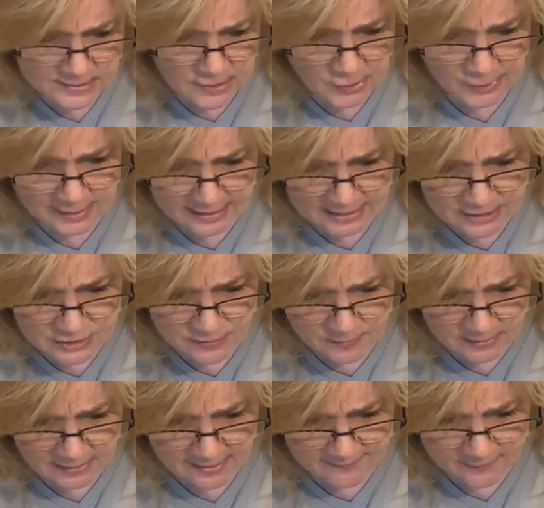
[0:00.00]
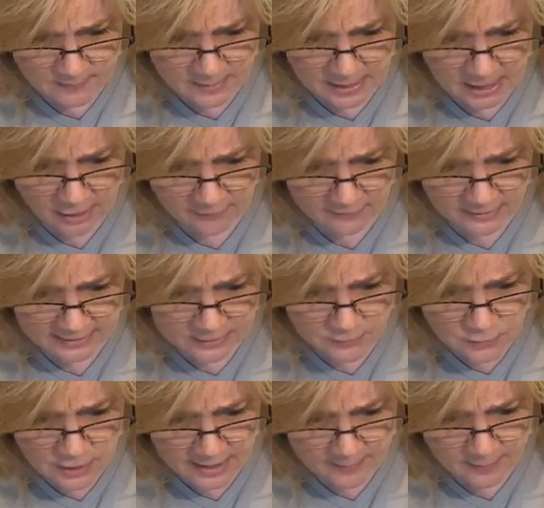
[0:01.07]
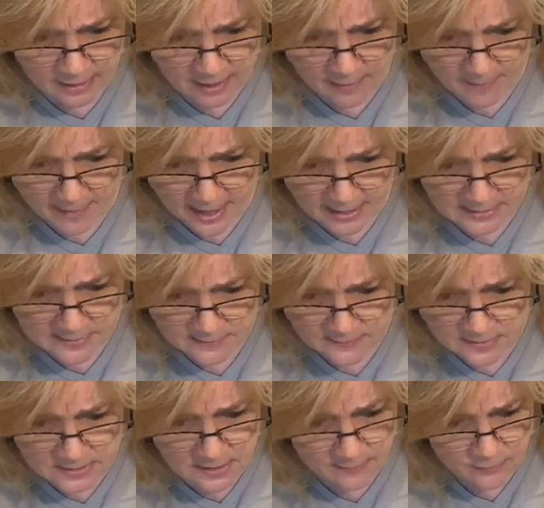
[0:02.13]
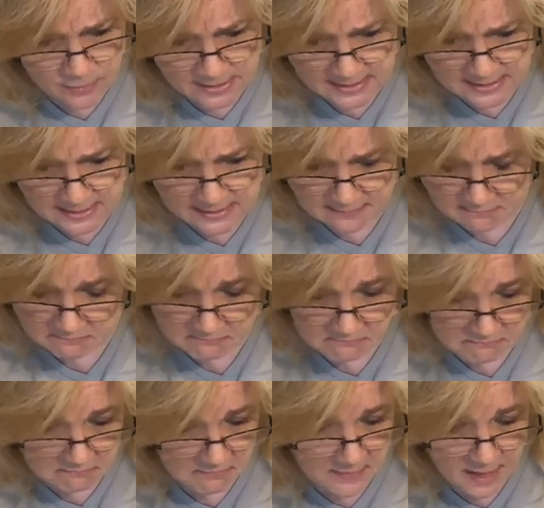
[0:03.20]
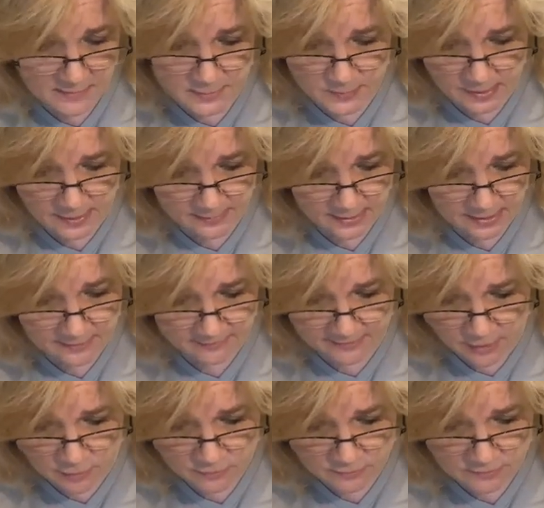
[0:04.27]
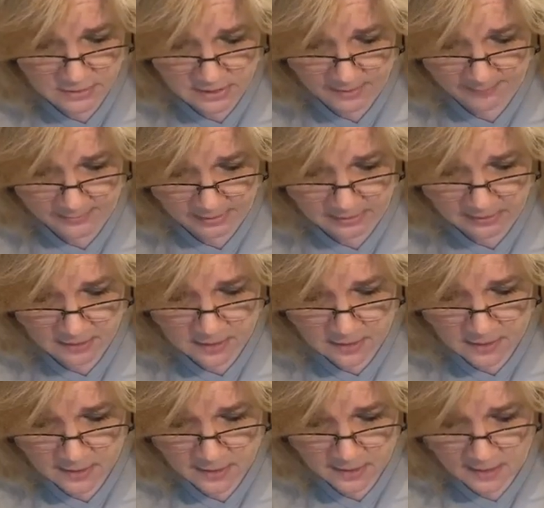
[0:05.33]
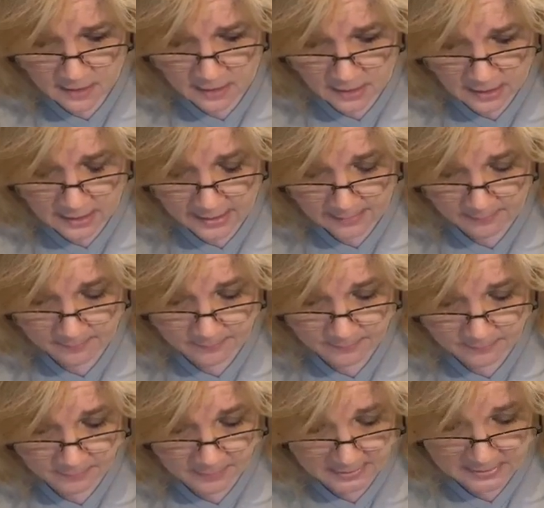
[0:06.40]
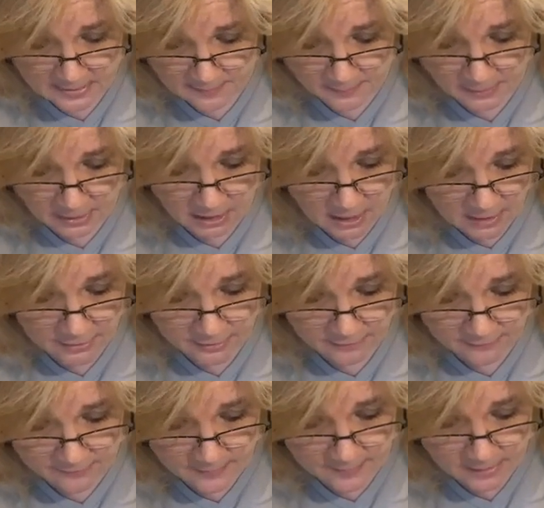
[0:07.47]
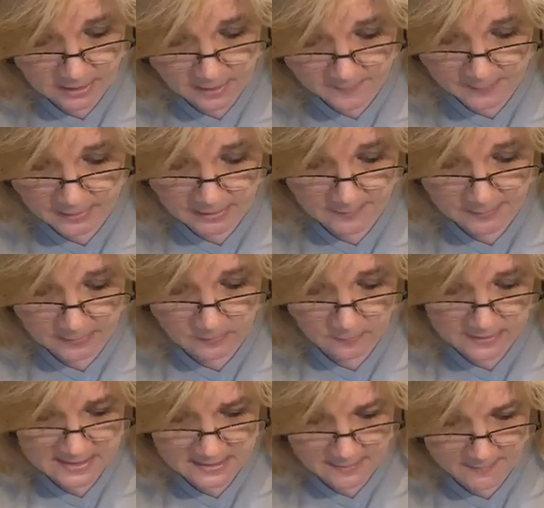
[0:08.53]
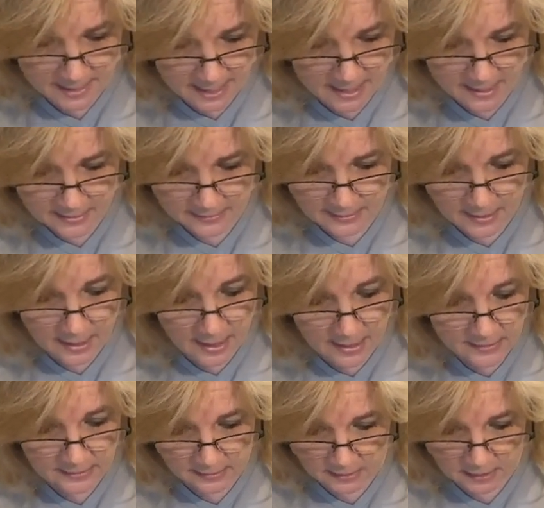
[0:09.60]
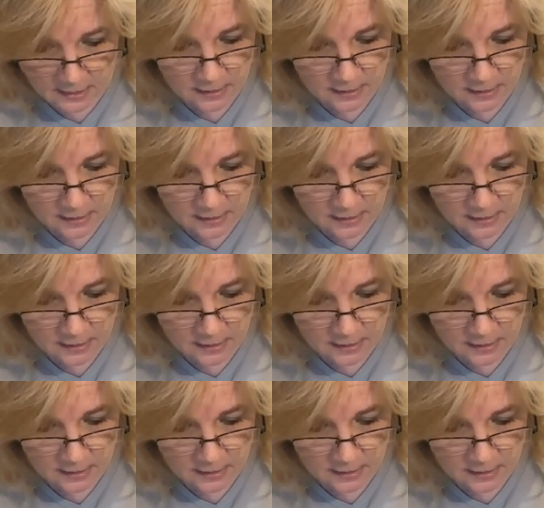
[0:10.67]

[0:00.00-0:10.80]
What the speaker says: So I guess you really have to be careful. I do try to pick up mattes for some reason. I was probably on the phone, something. I picked up the color from the company, but it wasn't a matte, and the